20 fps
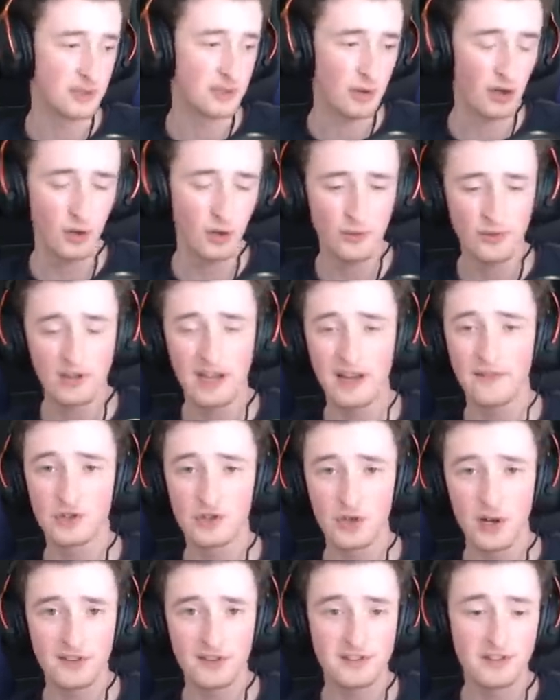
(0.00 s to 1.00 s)
But hopefully I've
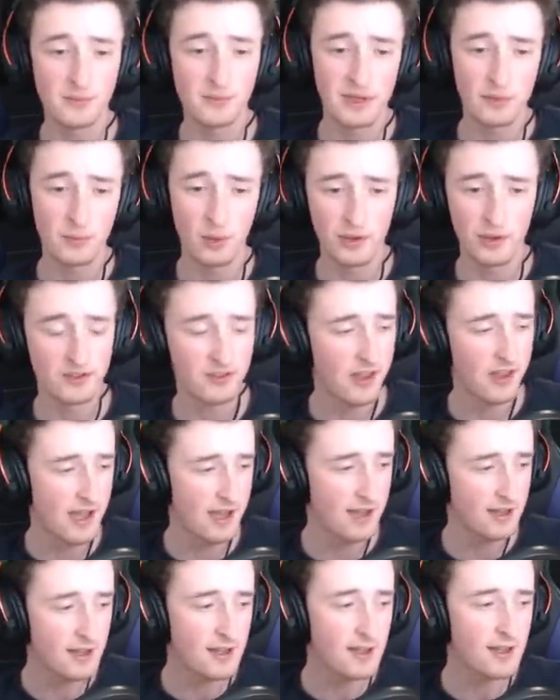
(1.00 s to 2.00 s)
addressed the big points
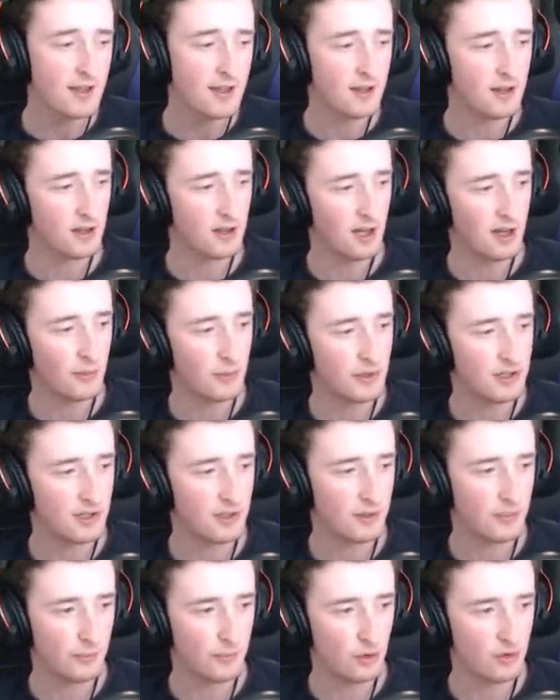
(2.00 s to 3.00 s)
there uh, and we
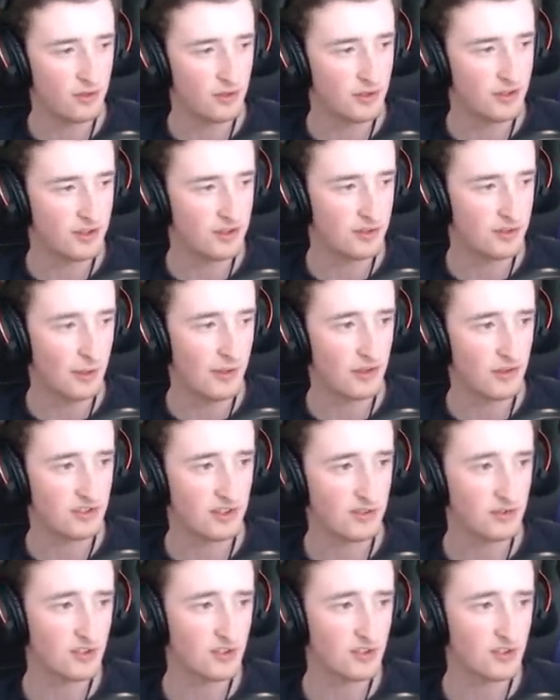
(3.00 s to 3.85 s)
can move on to some other stuff.